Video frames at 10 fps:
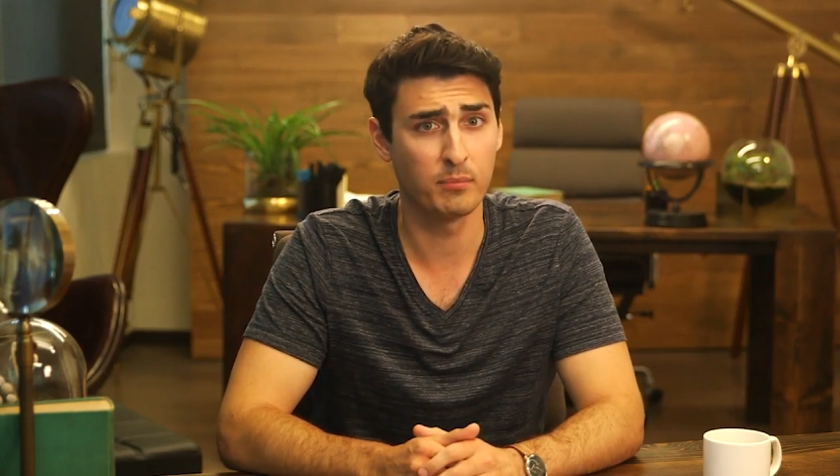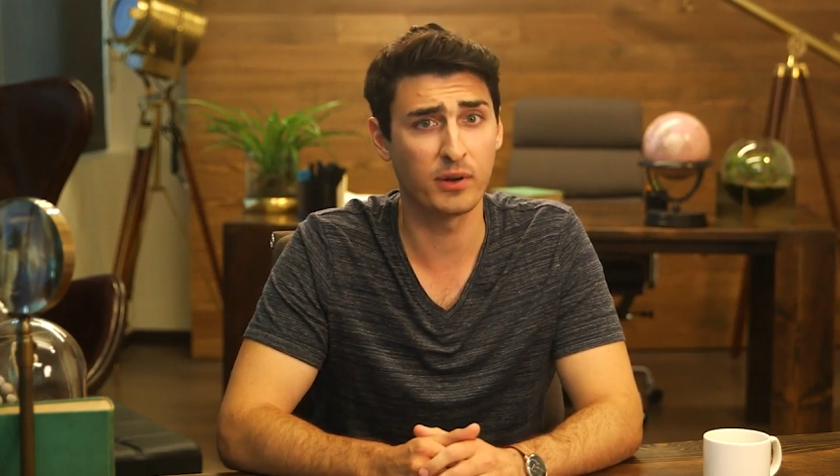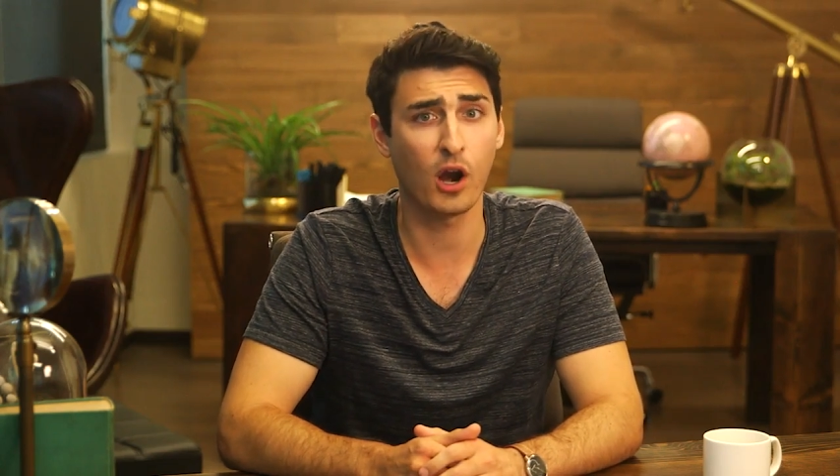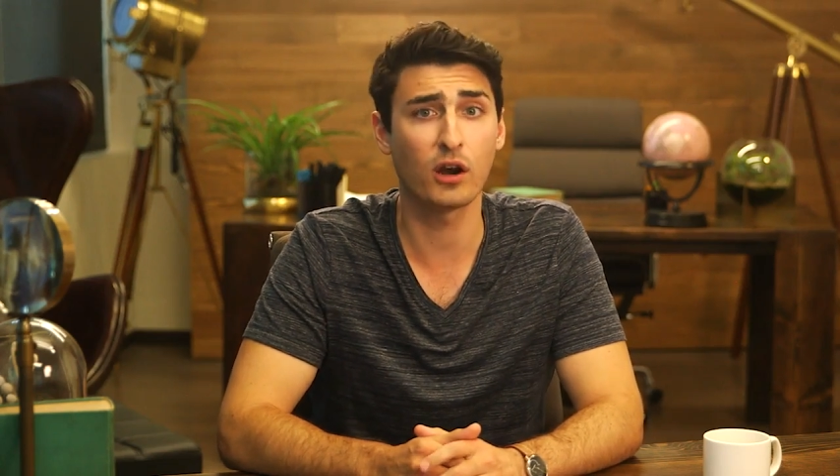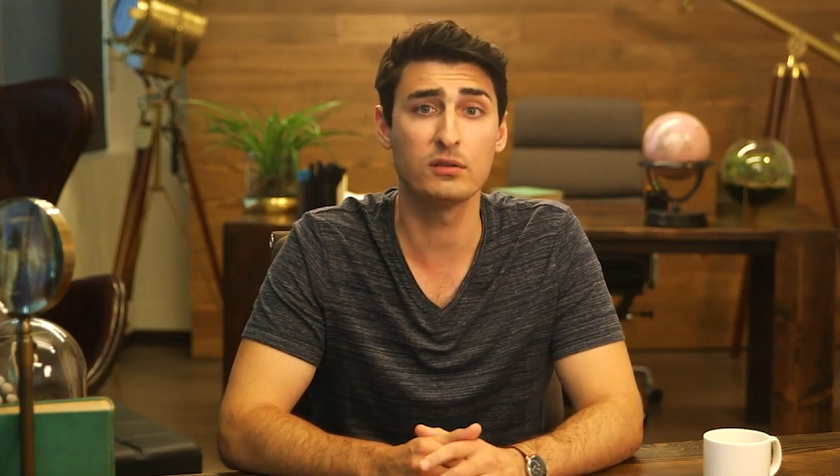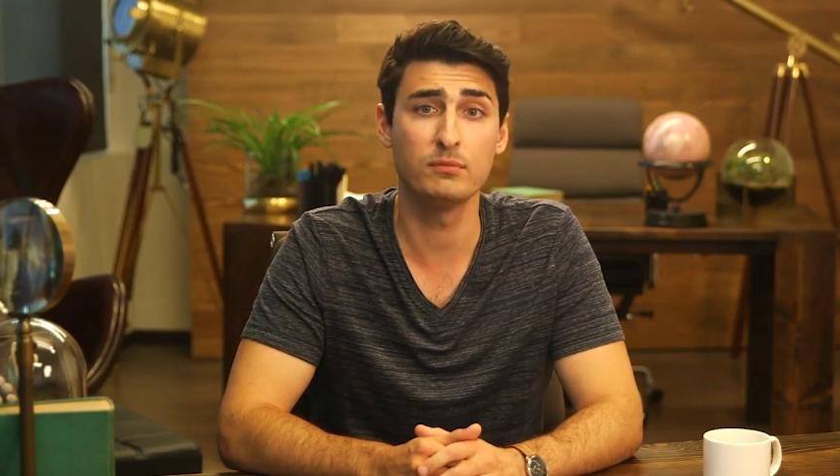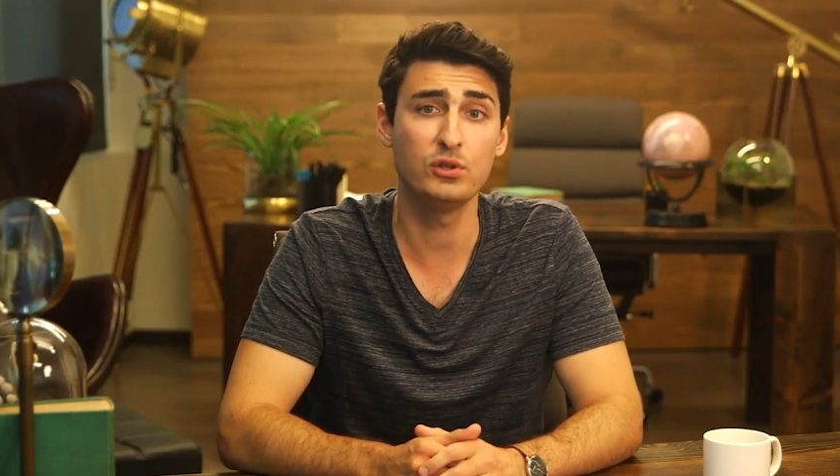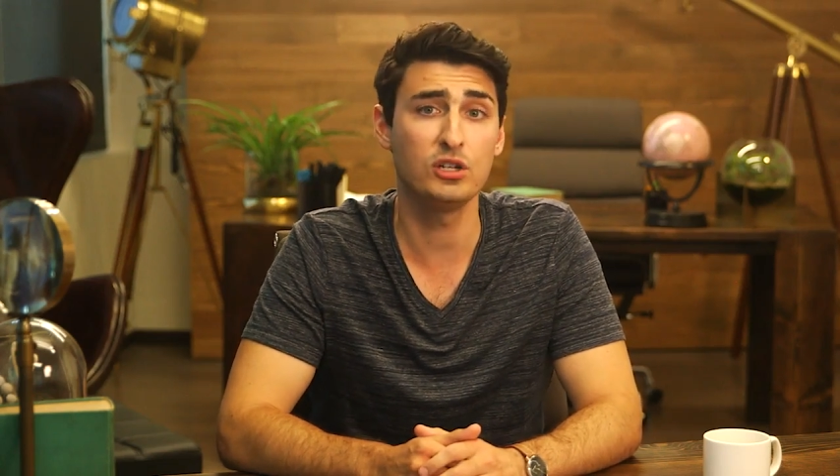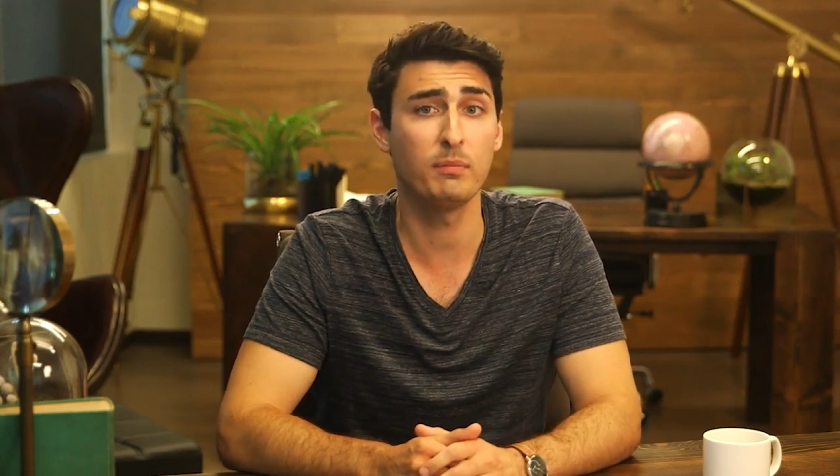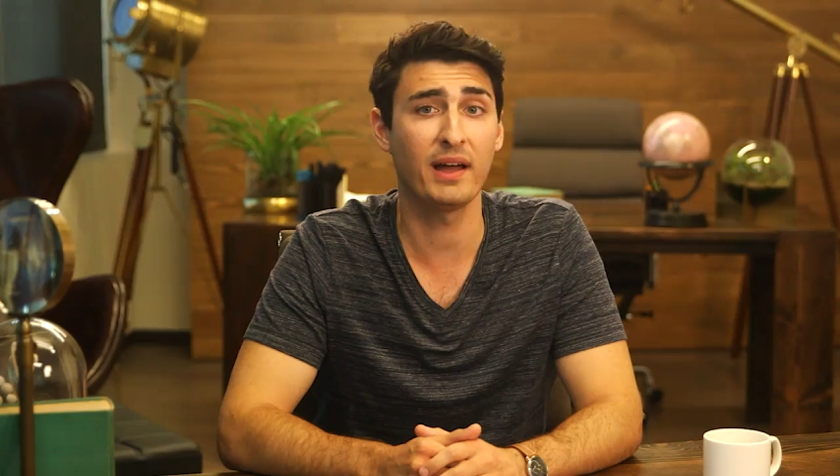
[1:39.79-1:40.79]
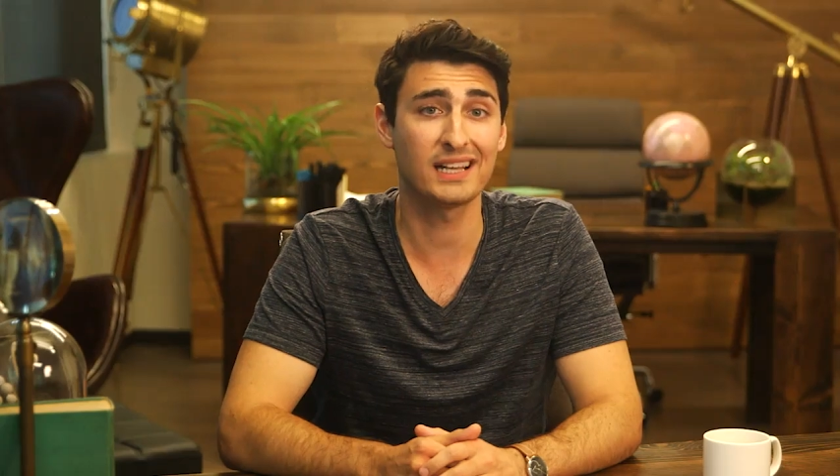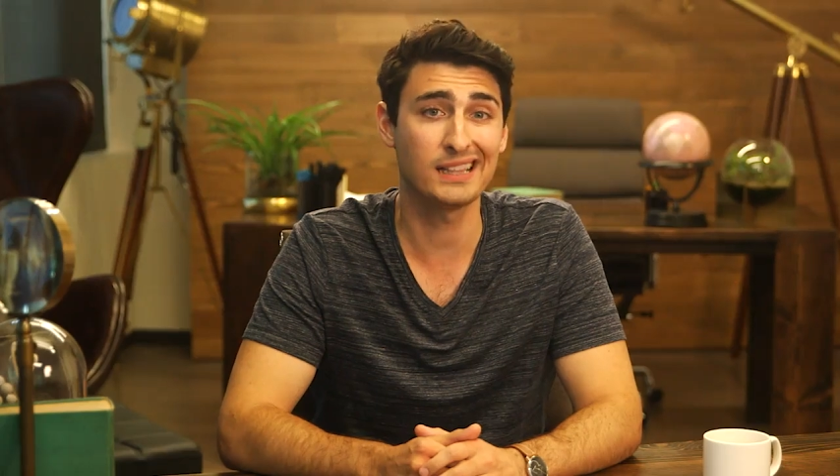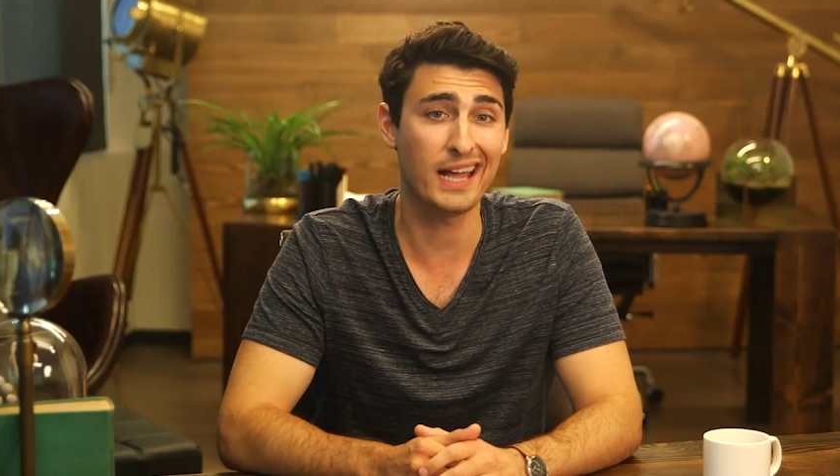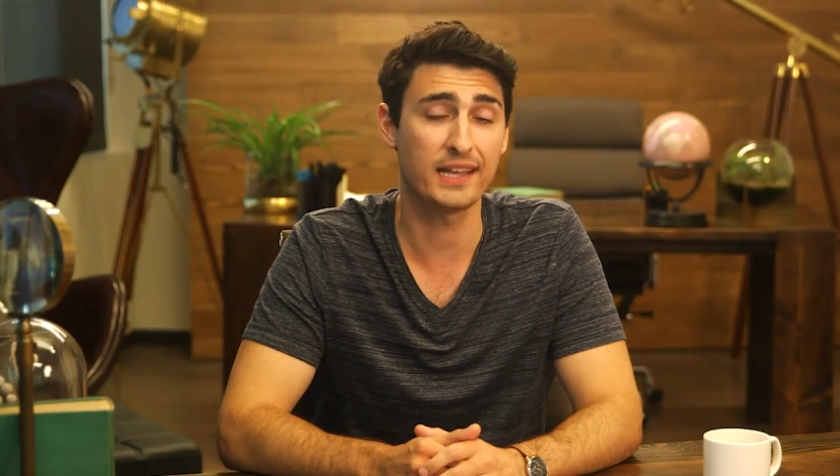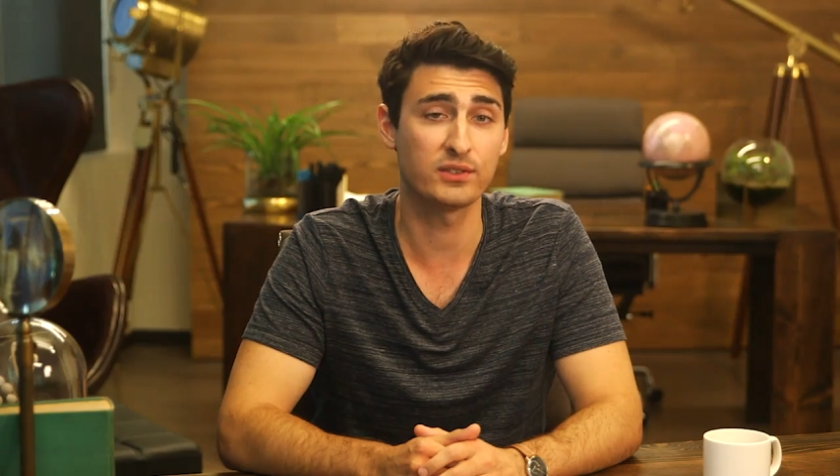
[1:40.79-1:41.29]
but are computed by
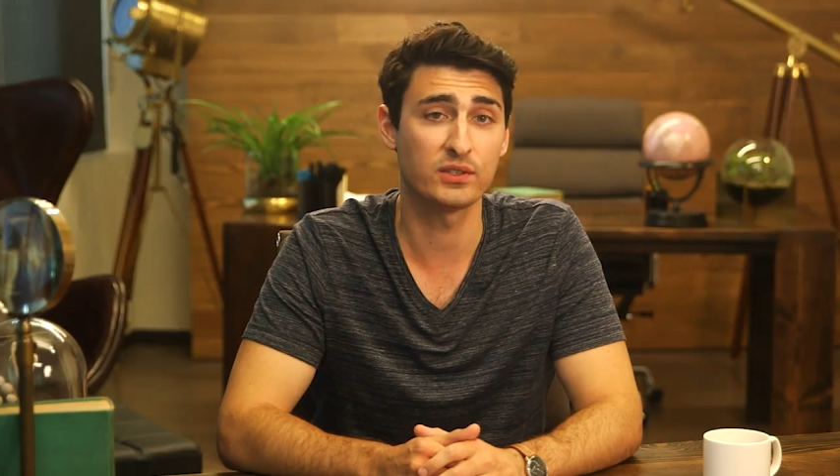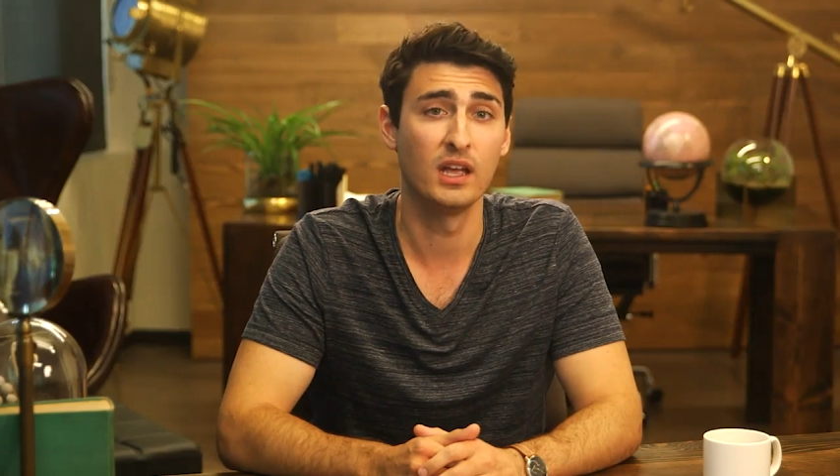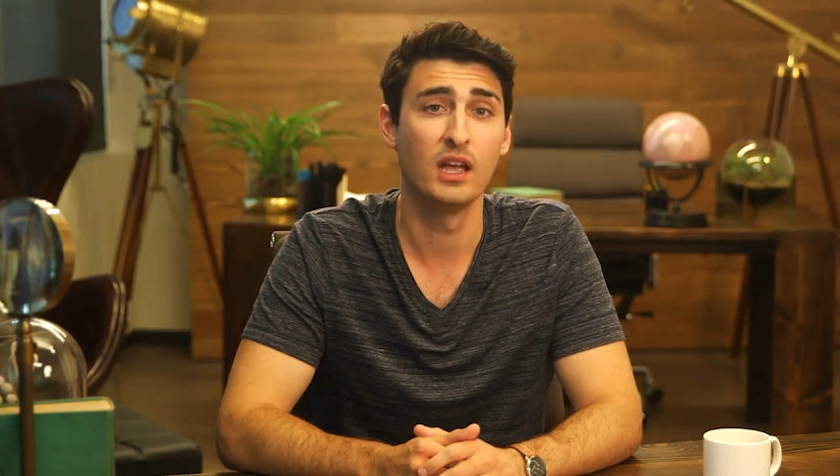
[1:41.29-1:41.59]
clients